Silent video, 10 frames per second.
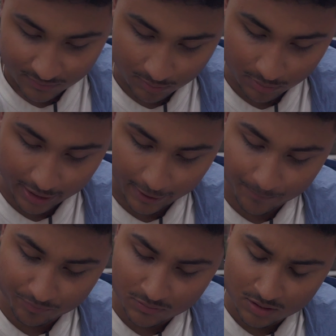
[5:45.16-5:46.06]
But yeah,
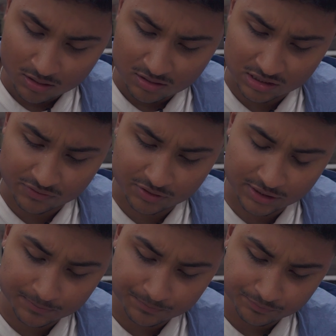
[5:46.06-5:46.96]

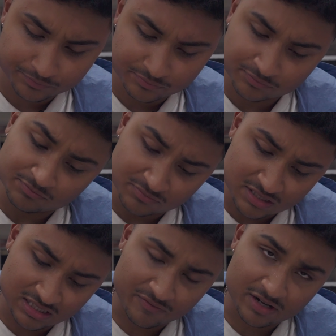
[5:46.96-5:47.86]
definitely
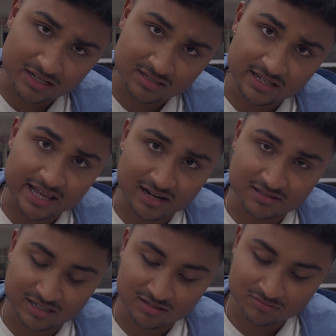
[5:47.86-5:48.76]
7 out of 10, 8 out of
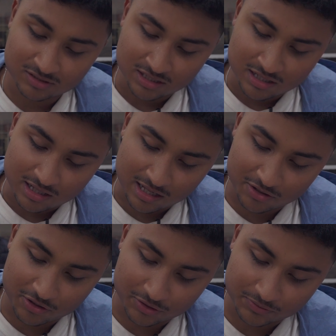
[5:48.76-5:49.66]
10. I
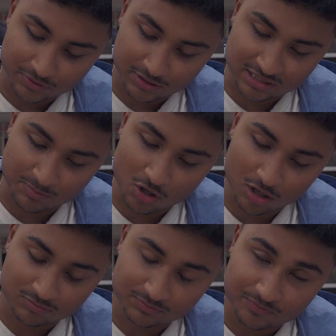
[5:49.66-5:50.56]
don't know, because I'm
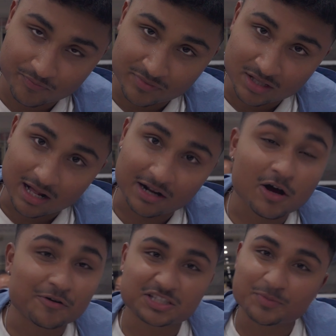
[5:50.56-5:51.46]
not, I don't know
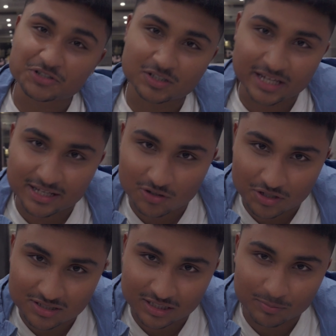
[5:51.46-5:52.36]
how it's supposed to taste,
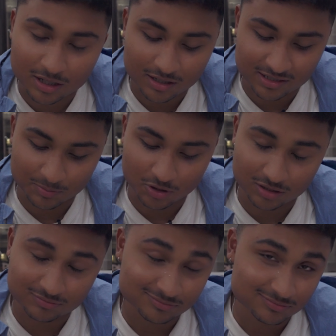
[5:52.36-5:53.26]
honestly, but because I'm
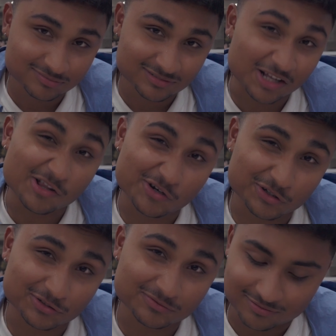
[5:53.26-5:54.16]
not a
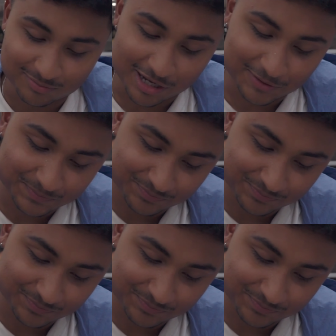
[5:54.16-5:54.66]
local, but